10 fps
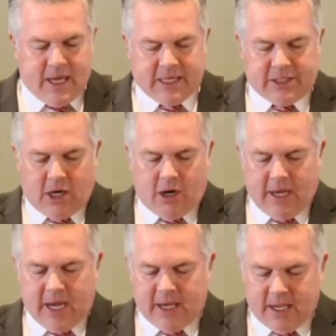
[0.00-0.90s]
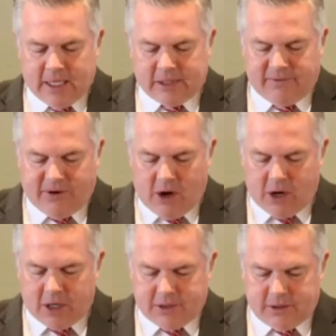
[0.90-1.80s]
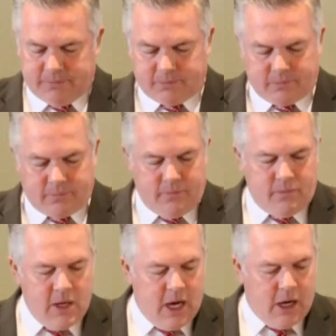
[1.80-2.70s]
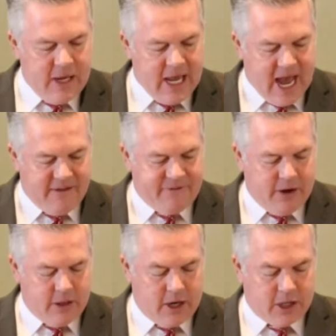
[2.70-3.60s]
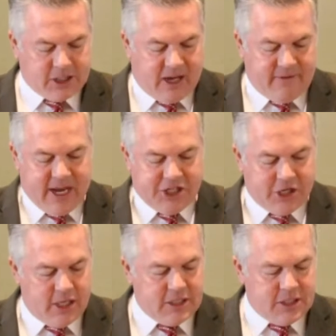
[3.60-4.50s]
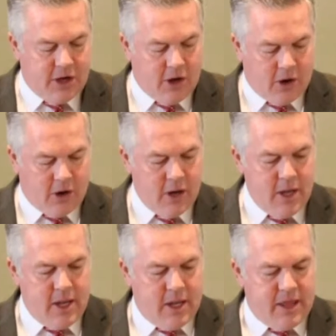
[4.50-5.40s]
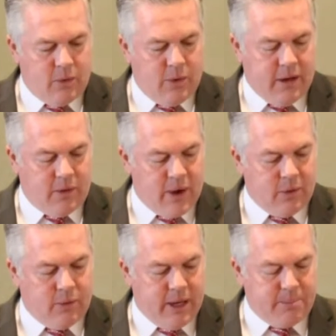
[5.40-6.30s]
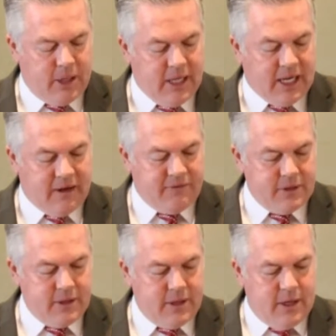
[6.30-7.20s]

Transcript: And so in this verse, uh, we have here that our salvation is nearer than we when we believed.